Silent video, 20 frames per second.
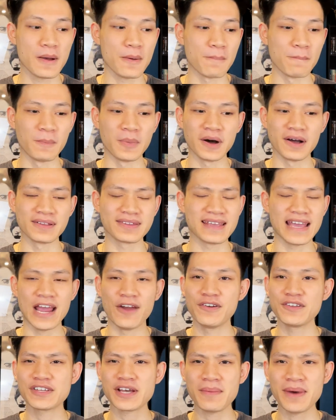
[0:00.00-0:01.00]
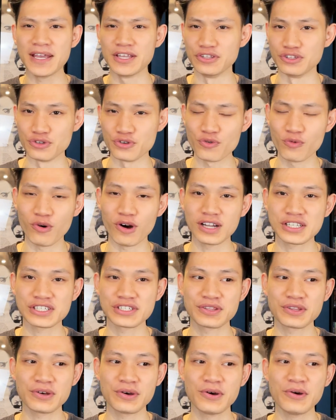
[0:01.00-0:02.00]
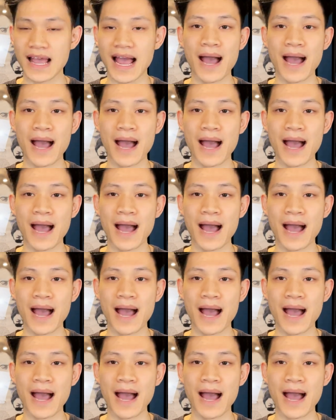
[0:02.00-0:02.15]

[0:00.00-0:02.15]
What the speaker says: but every time I do watch it though,